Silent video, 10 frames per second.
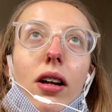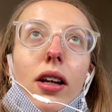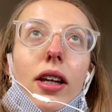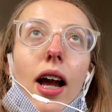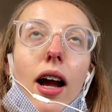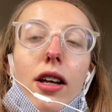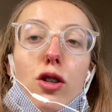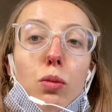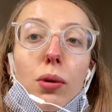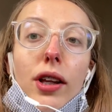yeah, it's
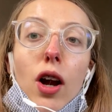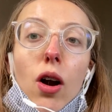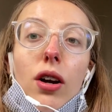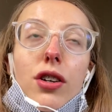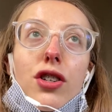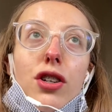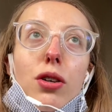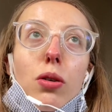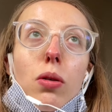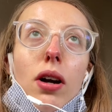really hard
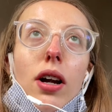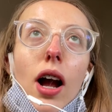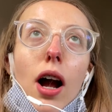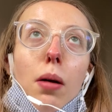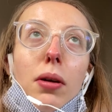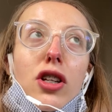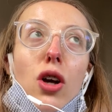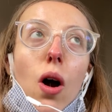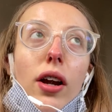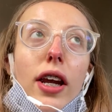to
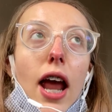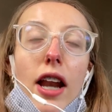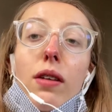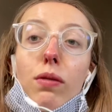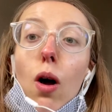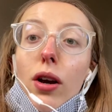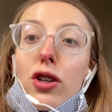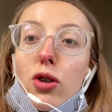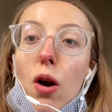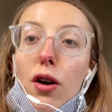talk in any vlog in
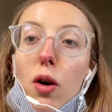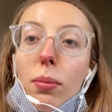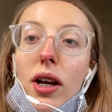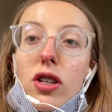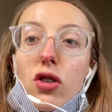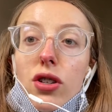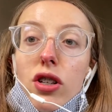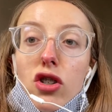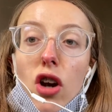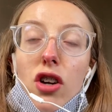Toronto because there's
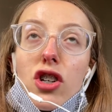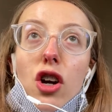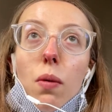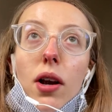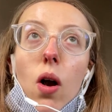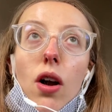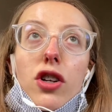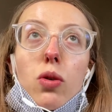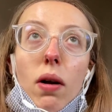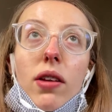construction going on
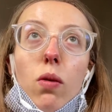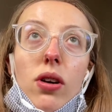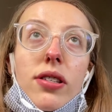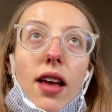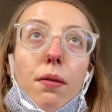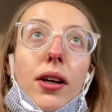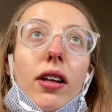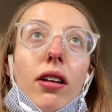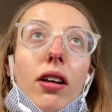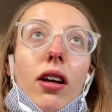
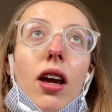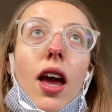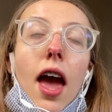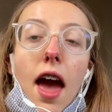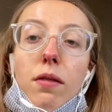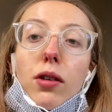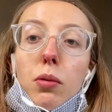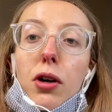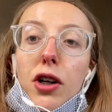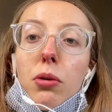24/7
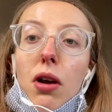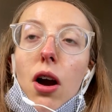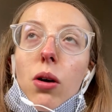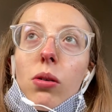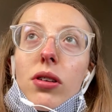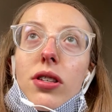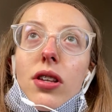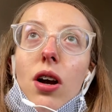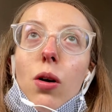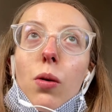everywhere you go.
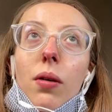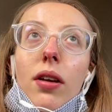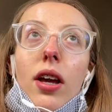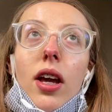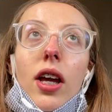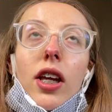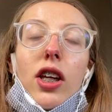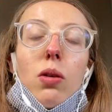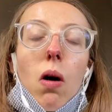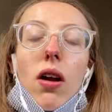So
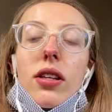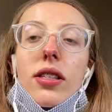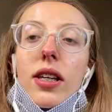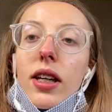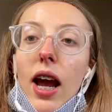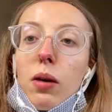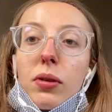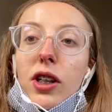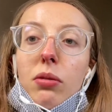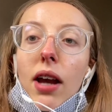you honestly get
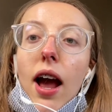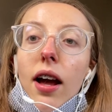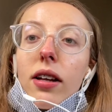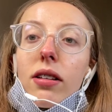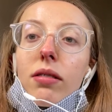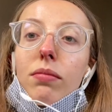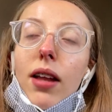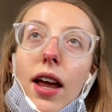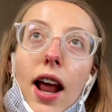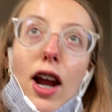what you get.
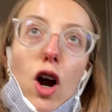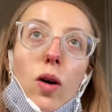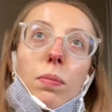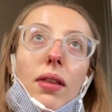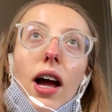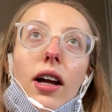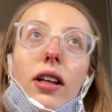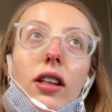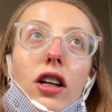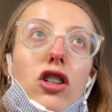And I hope
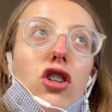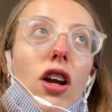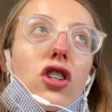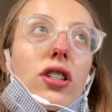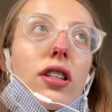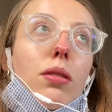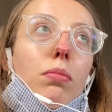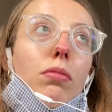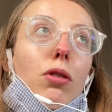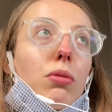that the construction didn't
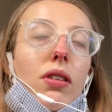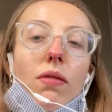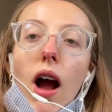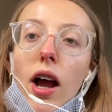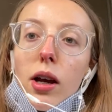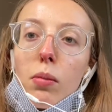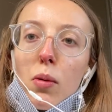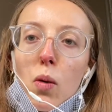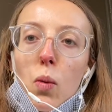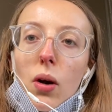ruin the vibe
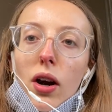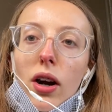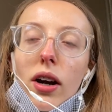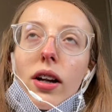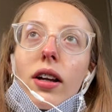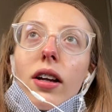or